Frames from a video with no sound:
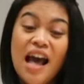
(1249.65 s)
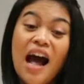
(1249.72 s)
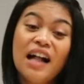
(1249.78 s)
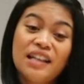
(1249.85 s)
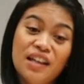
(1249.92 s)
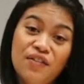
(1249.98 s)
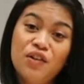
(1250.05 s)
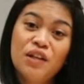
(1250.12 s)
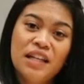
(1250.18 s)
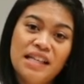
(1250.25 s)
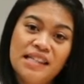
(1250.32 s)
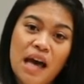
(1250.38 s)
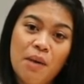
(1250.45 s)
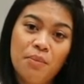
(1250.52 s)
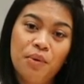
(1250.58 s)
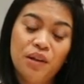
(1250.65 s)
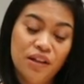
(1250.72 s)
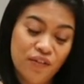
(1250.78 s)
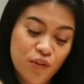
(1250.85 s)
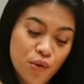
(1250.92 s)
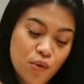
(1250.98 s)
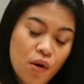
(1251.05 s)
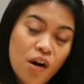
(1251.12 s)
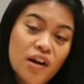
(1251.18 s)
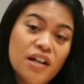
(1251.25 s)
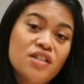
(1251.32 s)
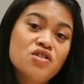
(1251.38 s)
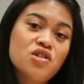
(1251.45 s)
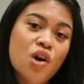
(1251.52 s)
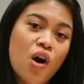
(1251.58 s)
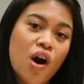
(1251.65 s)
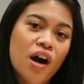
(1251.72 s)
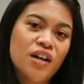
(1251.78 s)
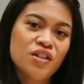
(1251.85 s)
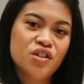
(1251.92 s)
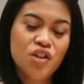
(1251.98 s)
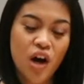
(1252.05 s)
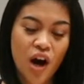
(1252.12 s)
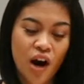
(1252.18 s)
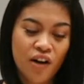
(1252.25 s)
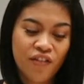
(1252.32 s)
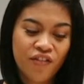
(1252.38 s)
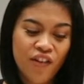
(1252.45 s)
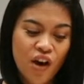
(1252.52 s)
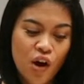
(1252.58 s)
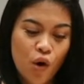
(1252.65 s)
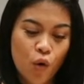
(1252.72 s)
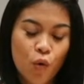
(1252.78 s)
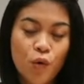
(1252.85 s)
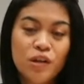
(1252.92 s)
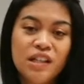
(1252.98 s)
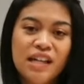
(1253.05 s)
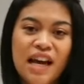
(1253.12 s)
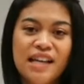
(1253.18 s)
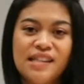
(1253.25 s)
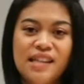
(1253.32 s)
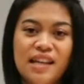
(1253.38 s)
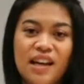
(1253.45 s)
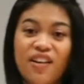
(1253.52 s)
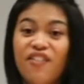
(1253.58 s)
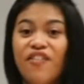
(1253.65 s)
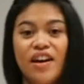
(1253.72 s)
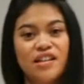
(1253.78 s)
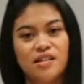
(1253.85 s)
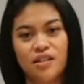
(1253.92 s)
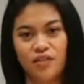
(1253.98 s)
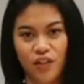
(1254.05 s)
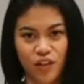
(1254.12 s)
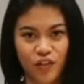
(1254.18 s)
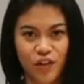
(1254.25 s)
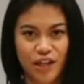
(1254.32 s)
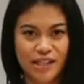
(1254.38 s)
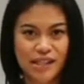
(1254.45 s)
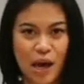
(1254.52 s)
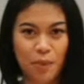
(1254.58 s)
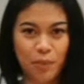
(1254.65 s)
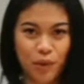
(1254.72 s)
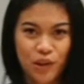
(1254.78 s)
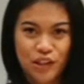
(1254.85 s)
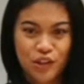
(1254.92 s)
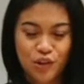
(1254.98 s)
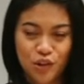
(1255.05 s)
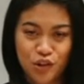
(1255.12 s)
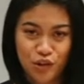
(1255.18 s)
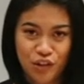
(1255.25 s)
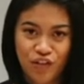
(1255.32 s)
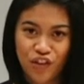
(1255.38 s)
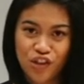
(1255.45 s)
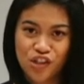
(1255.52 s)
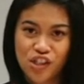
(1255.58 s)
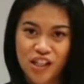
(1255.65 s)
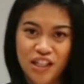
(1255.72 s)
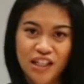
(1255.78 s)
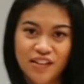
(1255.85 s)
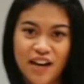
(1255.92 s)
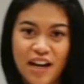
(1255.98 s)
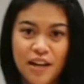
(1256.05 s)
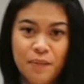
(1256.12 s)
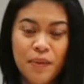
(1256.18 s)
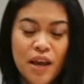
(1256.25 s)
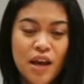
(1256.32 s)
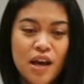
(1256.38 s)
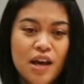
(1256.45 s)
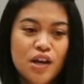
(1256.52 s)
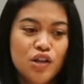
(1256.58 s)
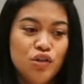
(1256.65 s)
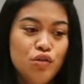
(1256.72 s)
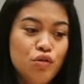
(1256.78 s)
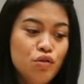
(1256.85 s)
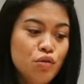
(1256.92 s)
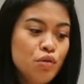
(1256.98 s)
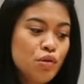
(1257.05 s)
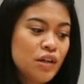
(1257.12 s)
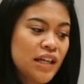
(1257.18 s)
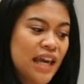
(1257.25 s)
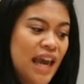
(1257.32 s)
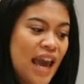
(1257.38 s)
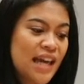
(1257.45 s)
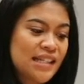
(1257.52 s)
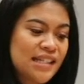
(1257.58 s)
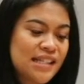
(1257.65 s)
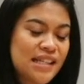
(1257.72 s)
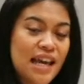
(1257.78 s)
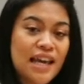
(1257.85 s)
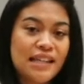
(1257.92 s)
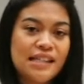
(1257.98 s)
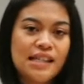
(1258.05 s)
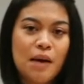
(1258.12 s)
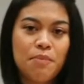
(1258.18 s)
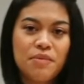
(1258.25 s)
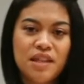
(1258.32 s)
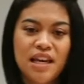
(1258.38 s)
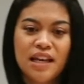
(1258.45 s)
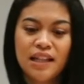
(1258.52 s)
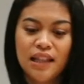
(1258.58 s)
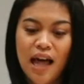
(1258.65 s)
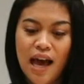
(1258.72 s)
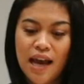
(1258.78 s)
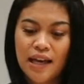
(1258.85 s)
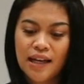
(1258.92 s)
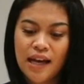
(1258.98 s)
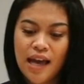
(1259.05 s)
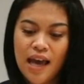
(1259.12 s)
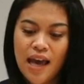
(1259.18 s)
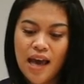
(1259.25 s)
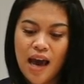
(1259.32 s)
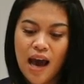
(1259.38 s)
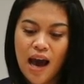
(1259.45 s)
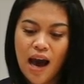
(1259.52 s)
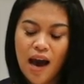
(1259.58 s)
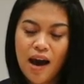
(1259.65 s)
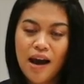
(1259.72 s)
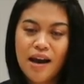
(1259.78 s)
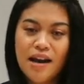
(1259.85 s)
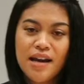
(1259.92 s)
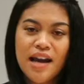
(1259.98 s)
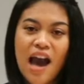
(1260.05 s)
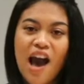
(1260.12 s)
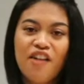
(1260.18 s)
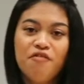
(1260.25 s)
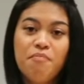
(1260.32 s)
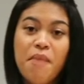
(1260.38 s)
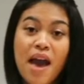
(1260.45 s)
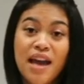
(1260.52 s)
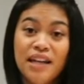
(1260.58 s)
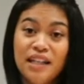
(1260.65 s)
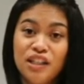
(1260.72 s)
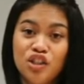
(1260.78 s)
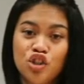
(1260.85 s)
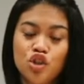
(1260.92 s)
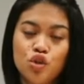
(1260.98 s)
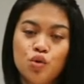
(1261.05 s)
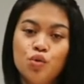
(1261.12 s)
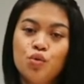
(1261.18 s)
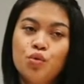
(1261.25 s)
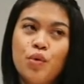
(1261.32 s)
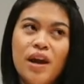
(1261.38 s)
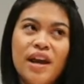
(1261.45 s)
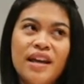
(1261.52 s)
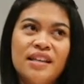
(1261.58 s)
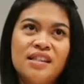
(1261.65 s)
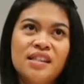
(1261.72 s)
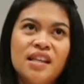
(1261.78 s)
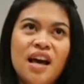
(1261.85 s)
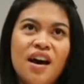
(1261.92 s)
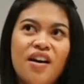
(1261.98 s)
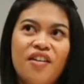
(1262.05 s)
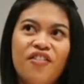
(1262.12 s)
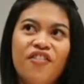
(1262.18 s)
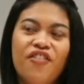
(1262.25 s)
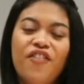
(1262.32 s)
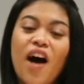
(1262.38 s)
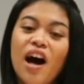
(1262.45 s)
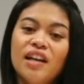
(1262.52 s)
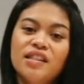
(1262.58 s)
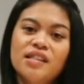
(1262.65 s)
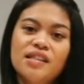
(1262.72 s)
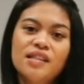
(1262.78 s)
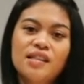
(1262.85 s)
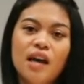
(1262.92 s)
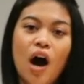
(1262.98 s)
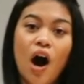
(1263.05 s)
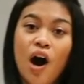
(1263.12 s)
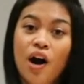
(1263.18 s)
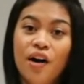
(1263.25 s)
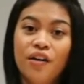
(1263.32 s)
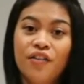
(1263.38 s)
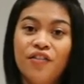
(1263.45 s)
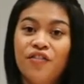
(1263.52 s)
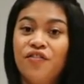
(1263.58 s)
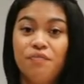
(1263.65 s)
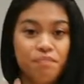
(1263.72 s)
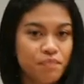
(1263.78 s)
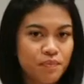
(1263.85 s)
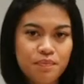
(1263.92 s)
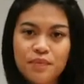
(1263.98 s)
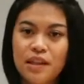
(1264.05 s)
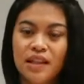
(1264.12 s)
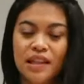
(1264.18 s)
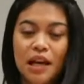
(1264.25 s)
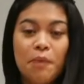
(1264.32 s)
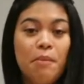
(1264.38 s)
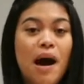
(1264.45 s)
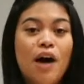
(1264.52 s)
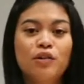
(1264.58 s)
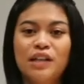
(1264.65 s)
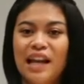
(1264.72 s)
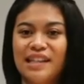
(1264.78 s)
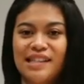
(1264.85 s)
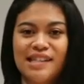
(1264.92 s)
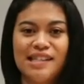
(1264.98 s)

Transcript: I'll give you an example. If you are in charge of organizing a festival, for example, in your university, right? You can say something like, I have managed to raise funds of the amount, let's